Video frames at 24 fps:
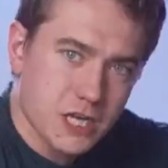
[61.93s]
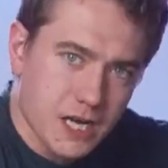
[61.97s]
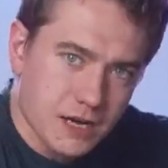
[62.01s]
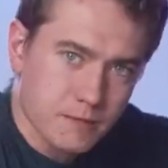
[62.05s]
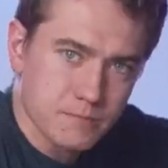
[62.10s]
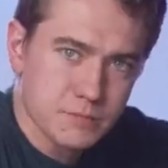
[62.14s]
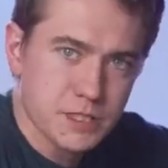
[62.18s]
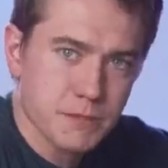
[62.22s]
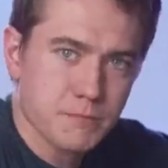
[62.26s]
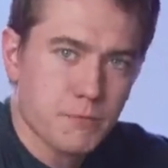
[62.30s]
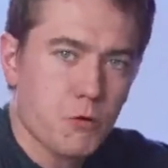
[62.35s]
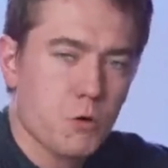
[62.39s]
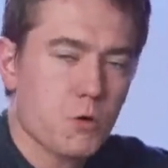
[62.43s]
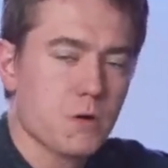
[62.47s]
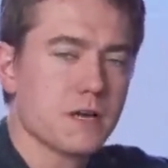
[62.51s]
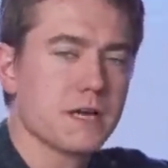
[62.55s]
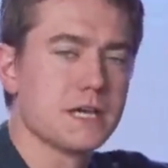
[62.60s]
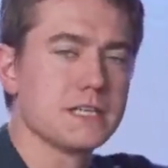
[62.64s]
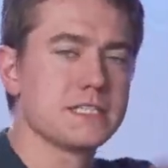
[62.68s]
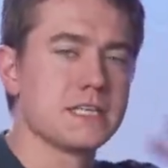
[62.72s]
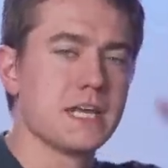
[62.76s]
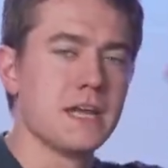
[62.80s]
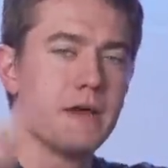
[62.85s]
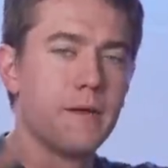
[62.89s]
come support
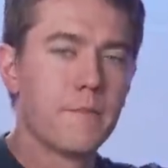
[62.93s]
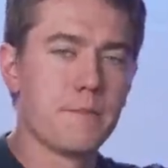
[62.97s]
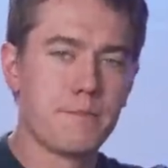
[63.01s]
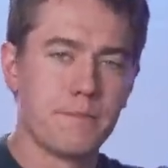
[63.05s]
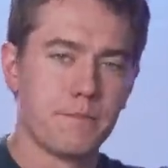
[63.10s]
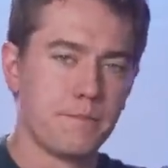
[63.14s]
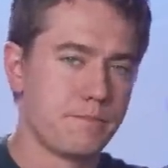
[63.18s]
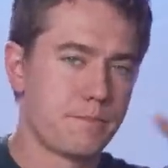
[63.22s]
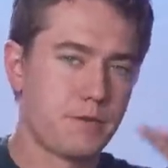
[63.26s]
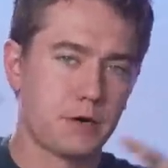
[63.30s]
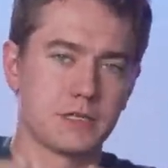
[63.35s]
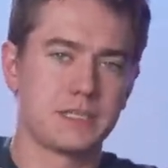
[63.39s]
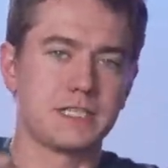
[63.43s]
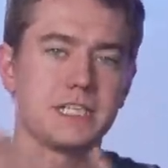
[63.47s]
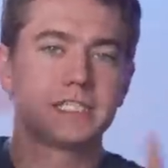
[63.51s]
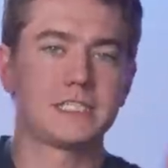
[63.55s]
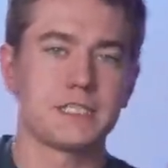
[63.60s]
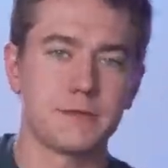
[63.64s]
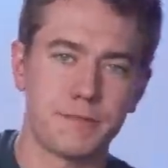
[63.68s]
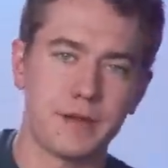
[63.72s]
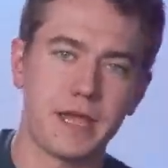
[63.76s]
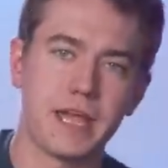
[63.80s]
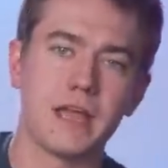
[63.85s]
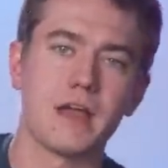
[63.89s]
us,
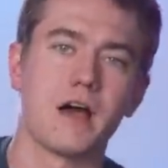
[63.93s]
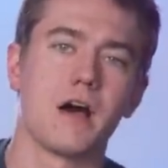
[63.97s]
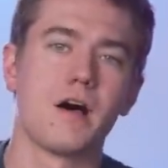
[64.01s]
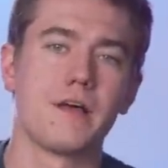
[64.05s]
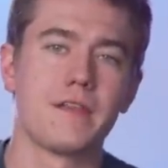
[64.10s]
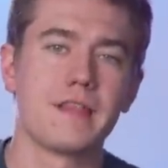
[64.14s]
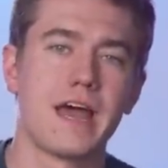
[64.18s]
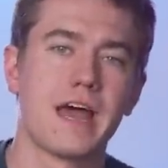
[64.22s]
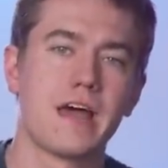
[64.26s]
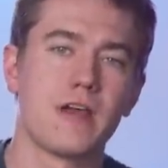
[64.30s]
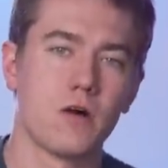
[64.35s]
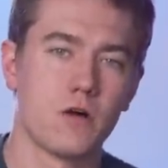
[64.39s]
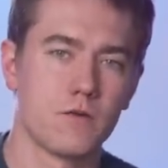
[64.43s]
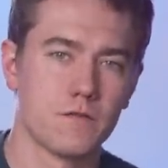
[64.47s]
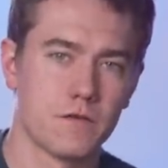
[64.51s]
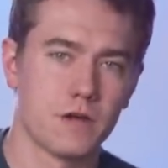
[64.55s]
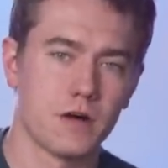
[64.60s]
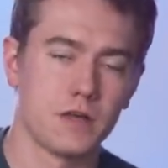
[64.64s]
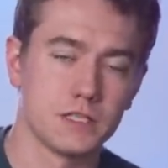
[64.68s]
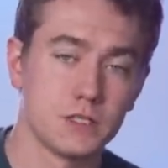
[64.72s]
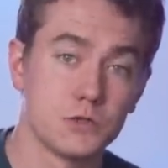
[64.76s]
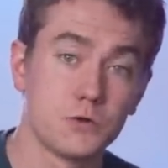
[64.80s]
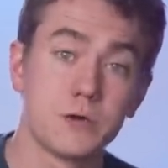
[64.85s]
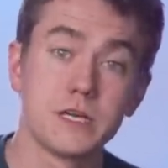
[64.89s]
participate on that
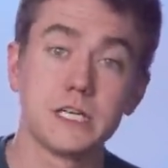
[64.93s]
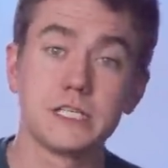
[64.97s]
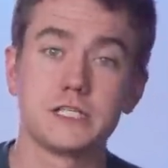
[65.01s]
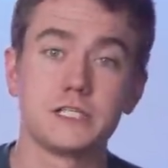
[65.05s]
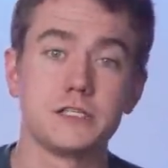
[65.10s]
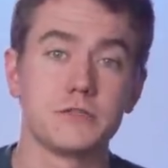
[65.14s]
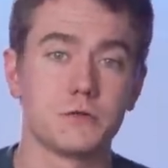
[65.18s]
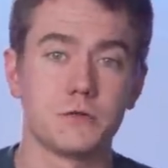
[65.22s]
over on Twitch.